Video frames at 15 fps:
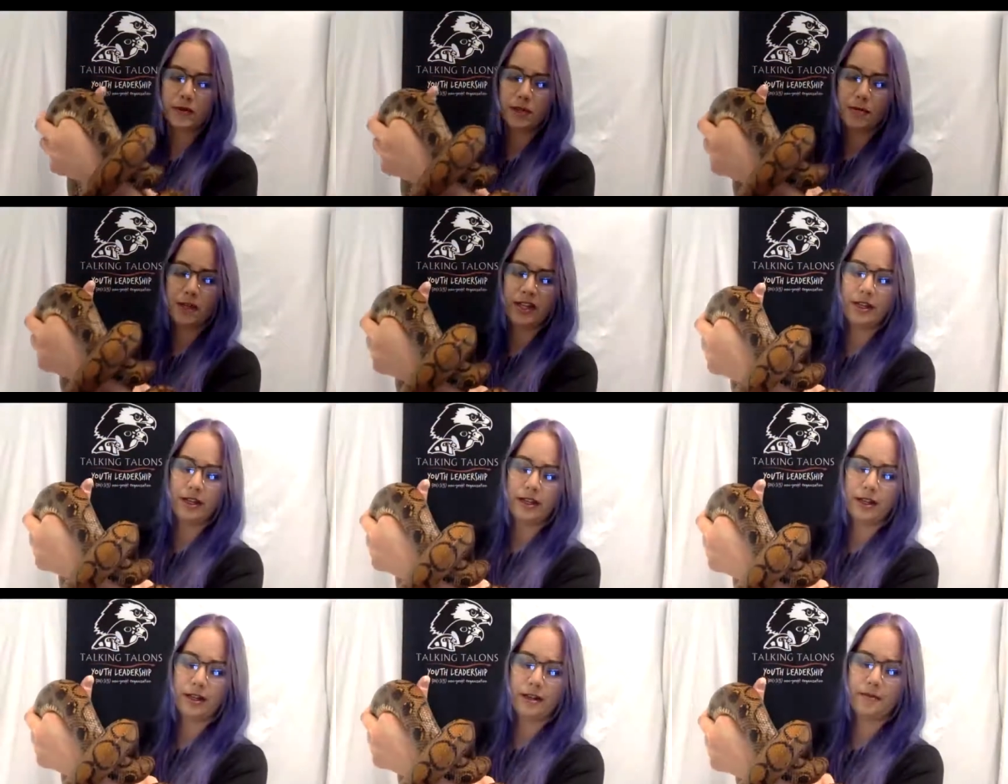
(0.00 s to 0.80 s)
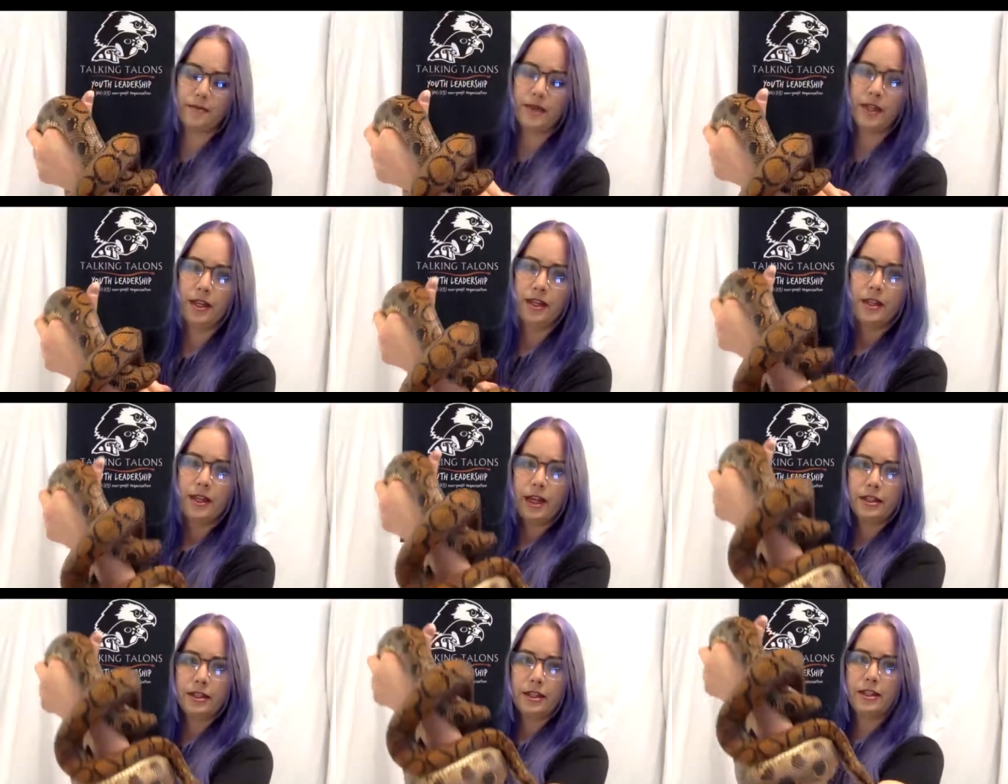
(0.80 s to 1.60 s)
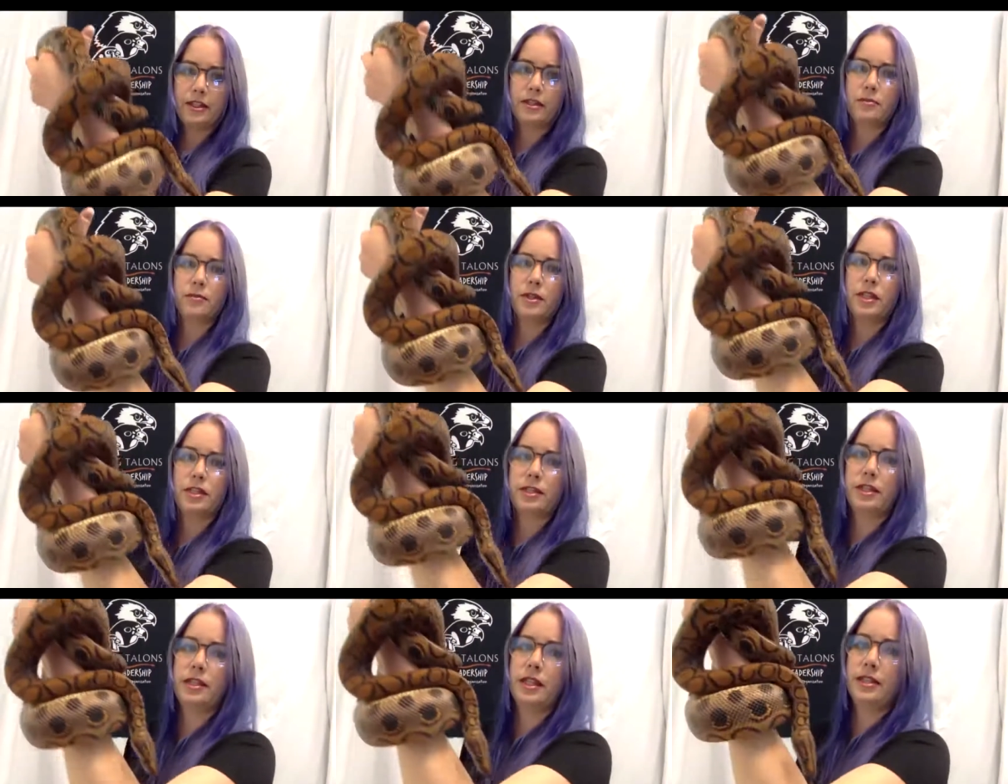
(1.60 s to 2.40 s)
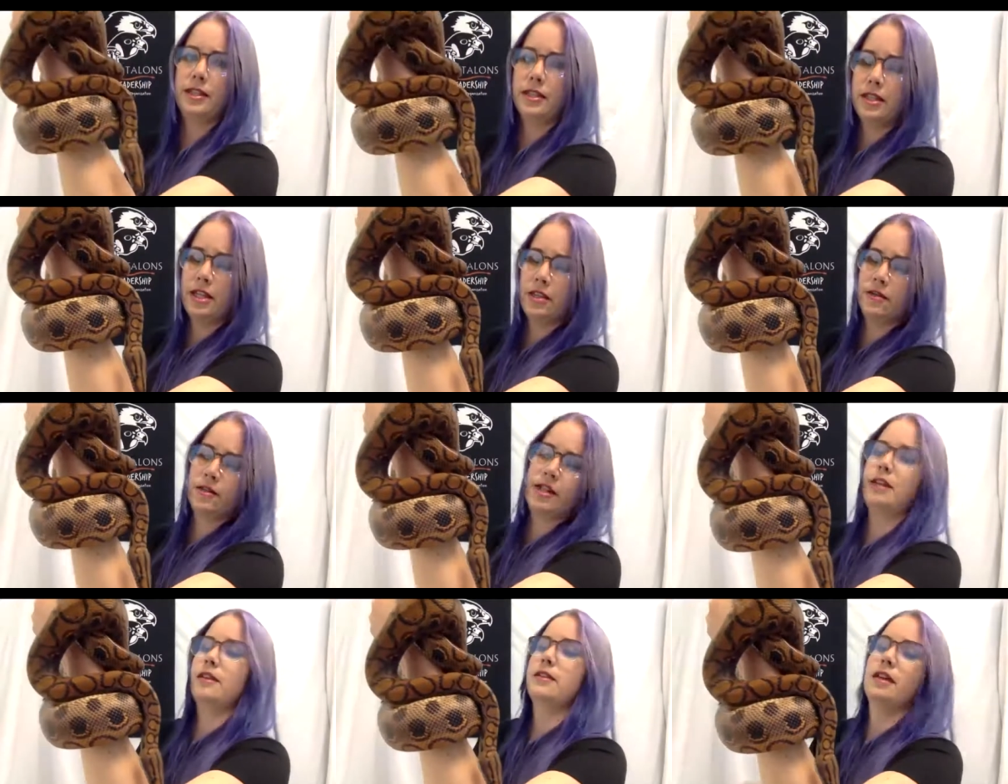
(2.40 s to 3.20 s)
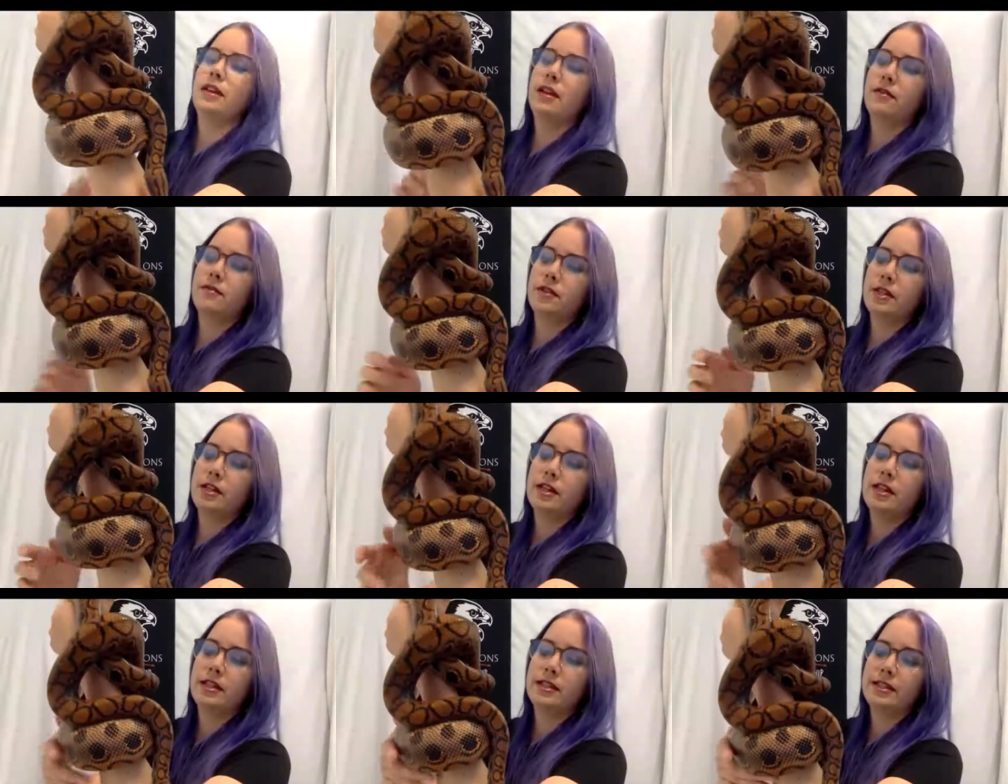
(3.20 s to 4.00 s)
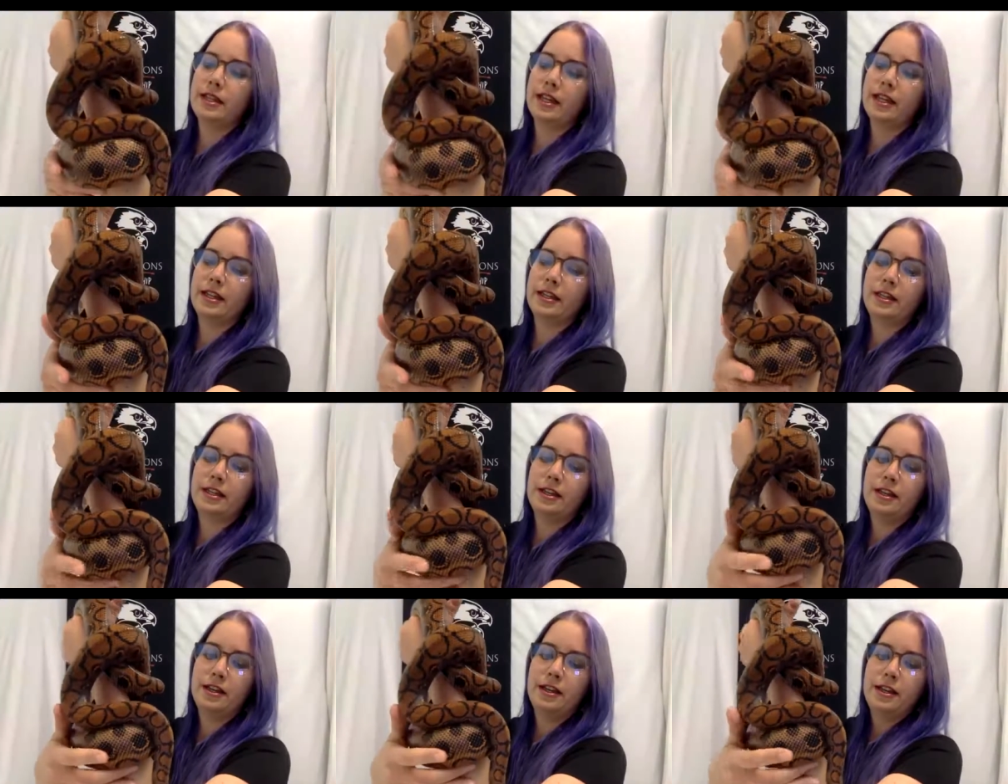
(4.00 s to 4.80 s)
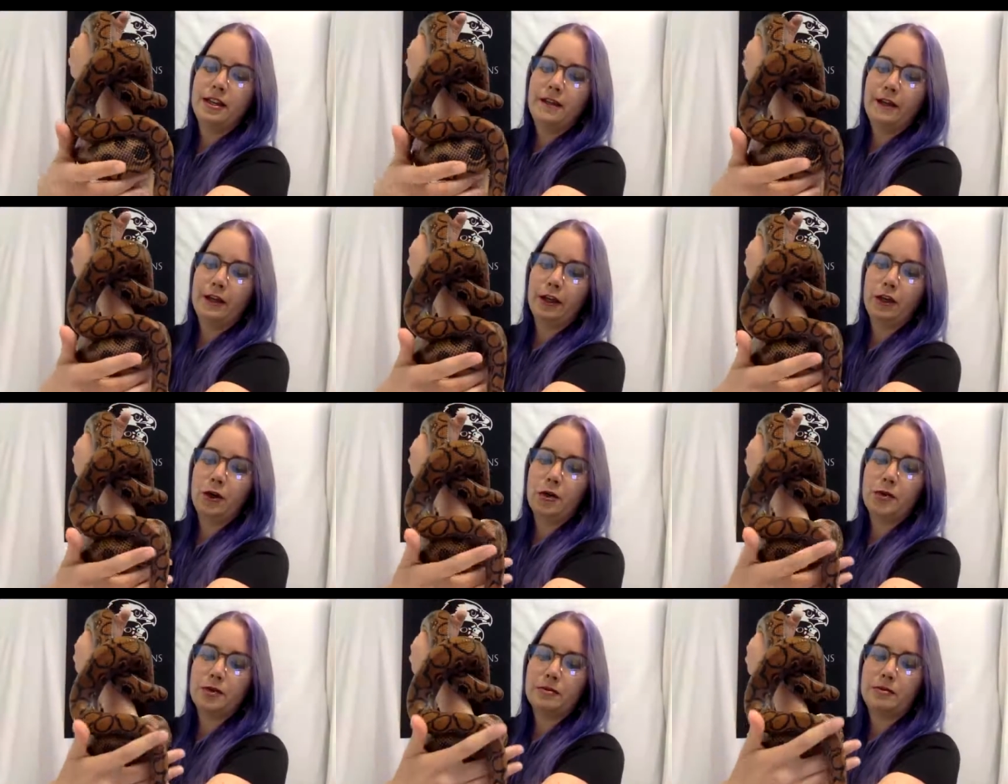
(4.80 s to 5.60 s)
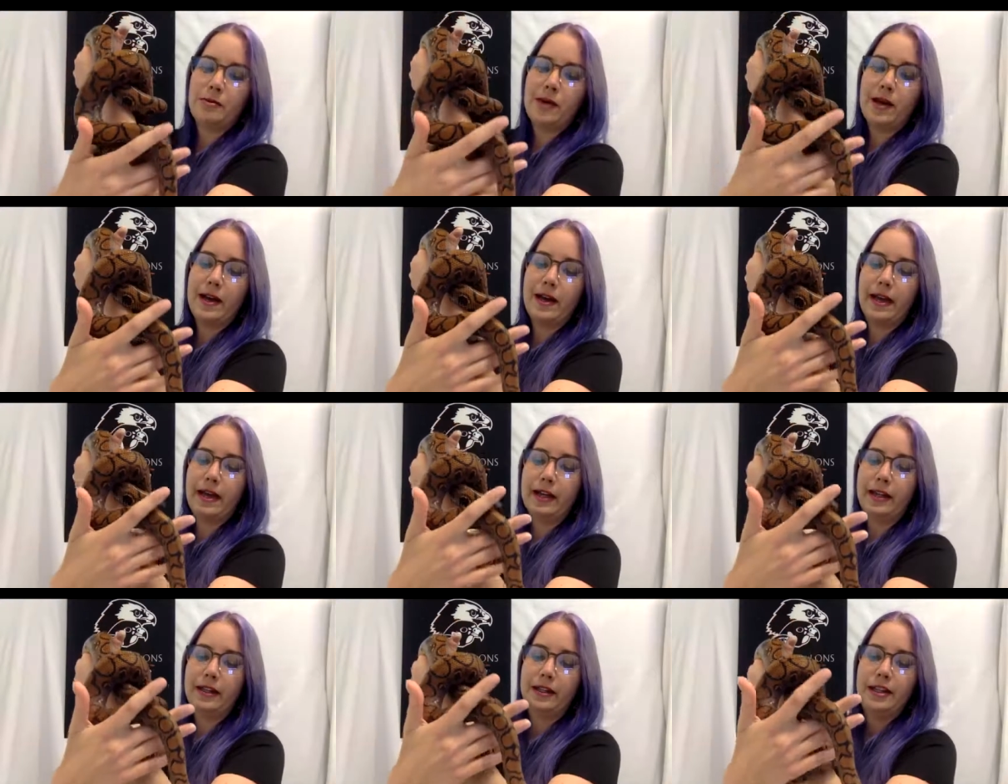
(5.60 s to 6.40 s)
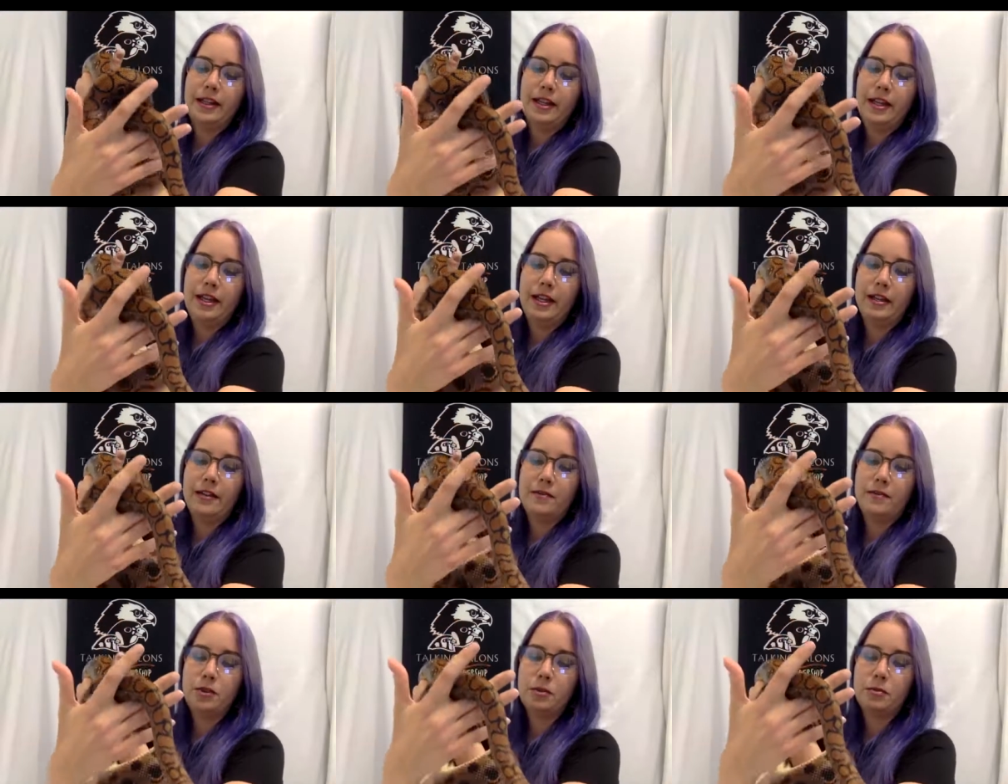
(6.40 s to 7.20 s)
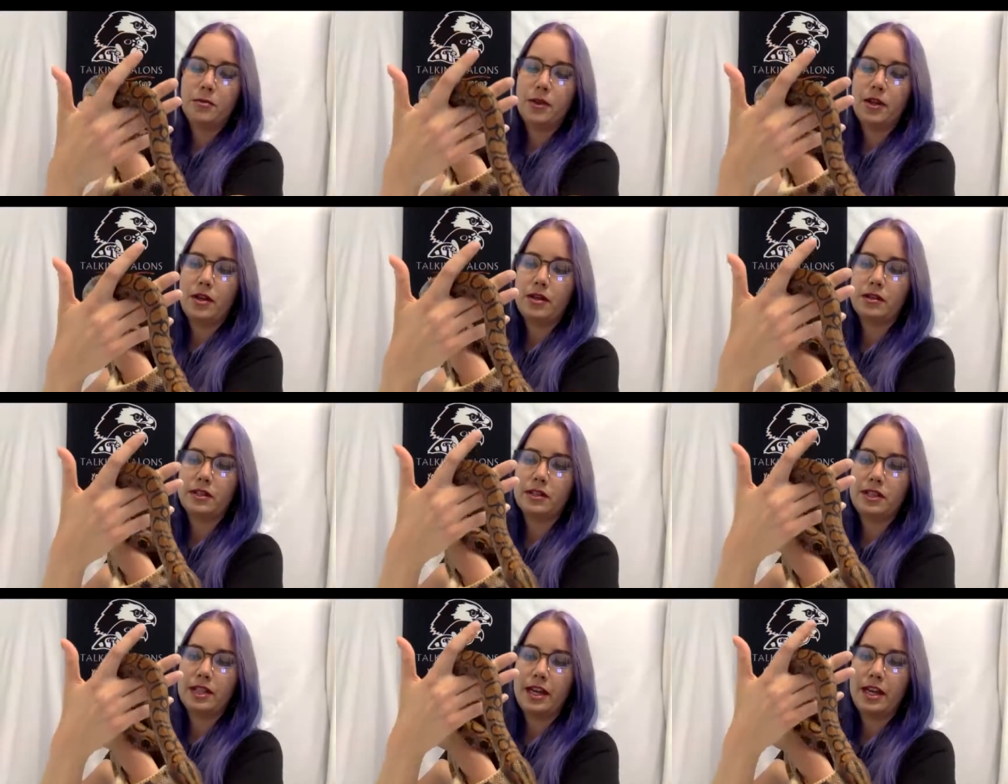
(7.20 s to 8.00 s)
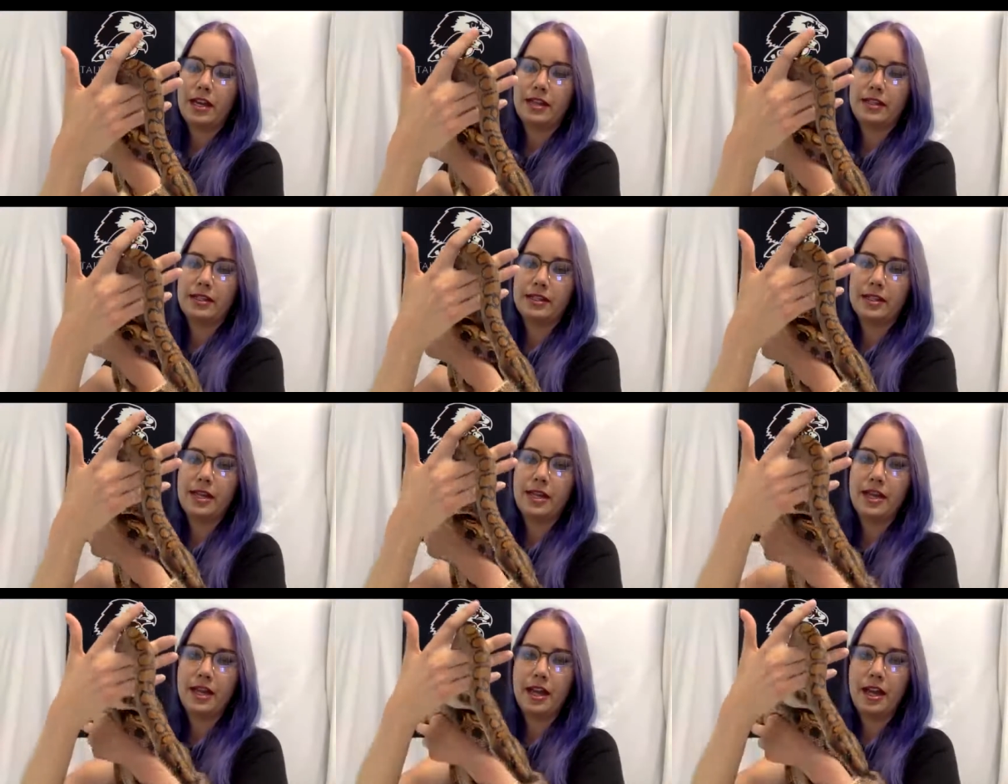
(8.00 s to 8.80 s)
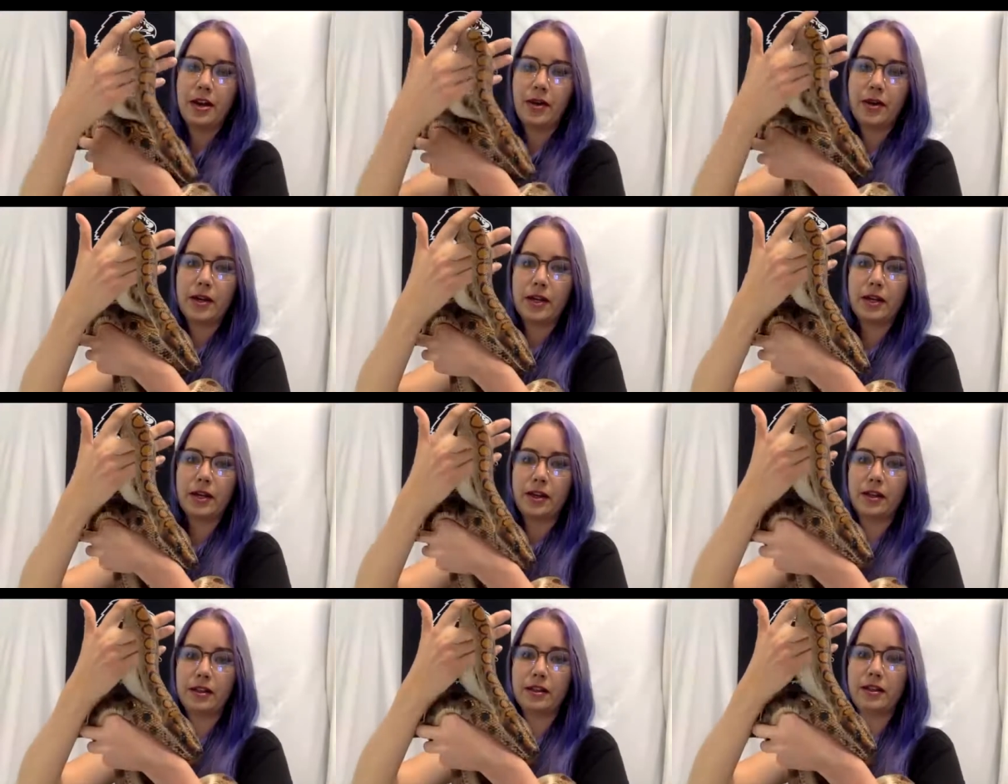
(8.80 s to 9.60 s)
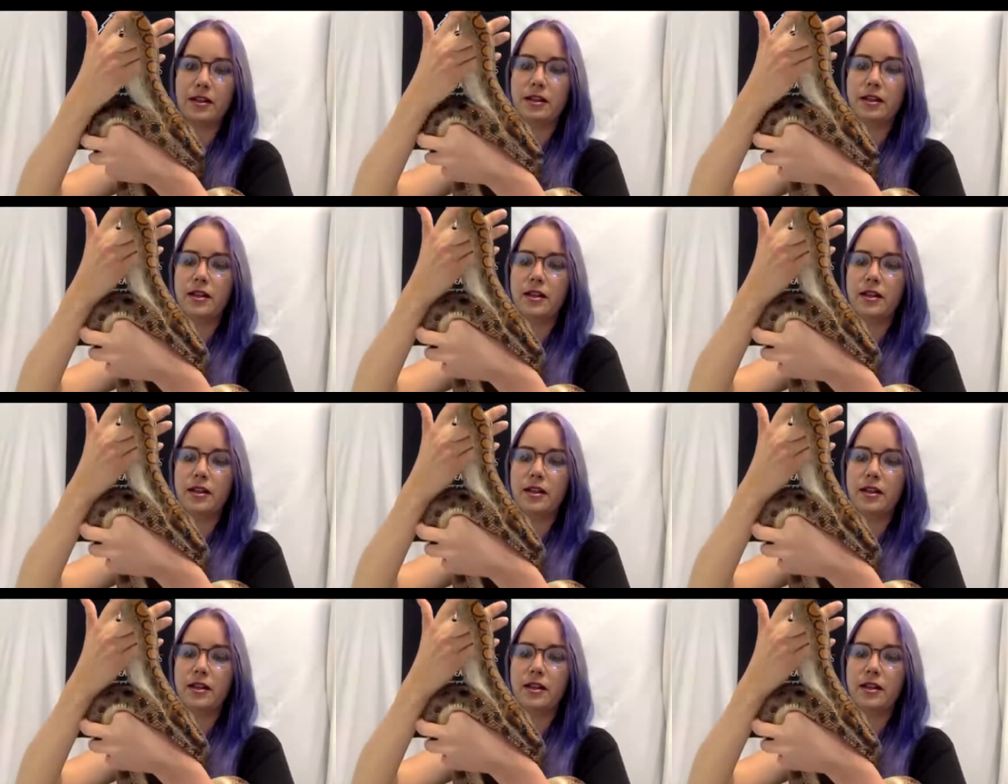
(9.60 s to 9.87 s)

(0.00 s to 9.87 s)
But um, I did read a statistic the other day that every second that goes by, a football sized area